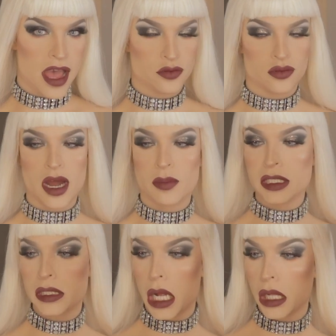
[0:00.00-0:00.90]
rubber
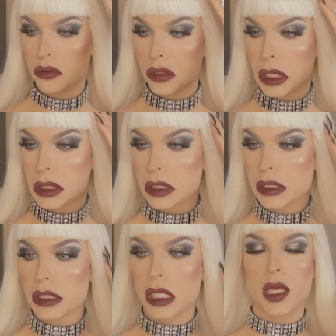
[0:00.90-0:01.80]
doll
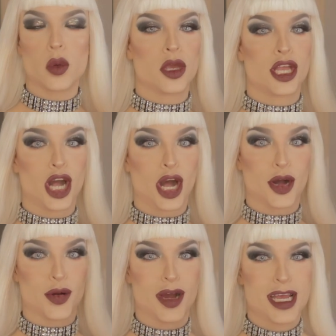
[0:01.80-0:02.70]
realness, here we
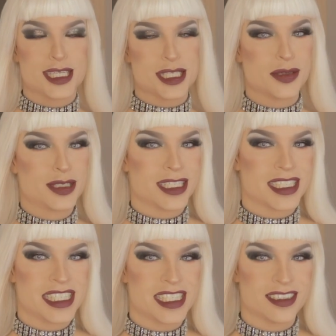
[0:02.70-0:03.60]
go. So
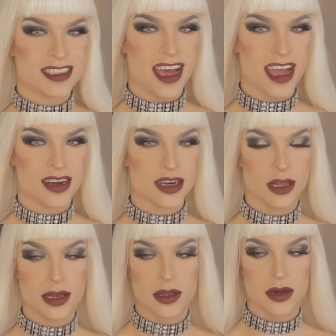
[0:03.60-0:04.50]
this is the entire
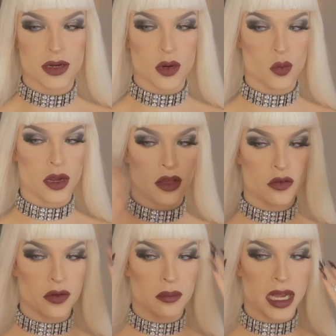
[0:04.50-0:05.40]
look
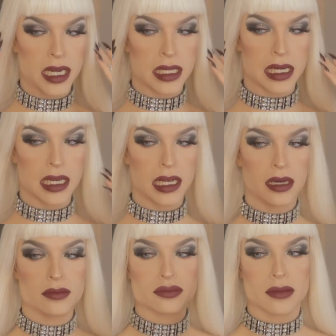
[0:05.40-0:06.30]
with my
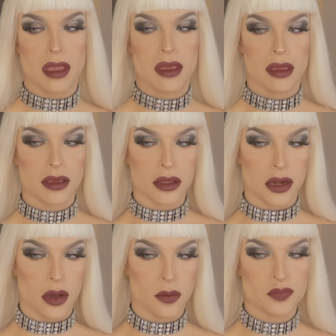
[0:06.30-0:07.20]
little, you
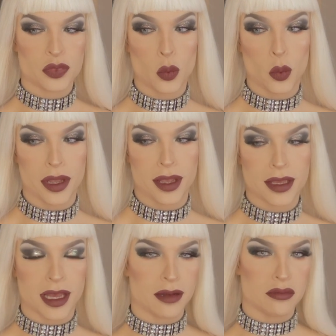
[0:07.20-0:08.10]
know,
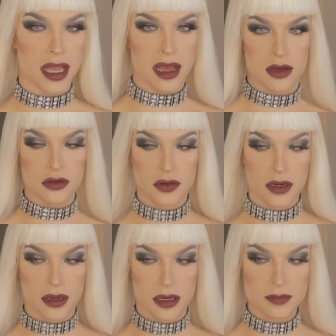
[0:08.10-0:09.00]
wig and my
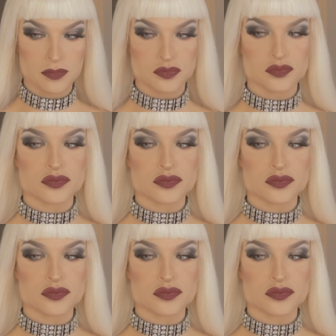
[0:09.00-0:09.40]
outfit on.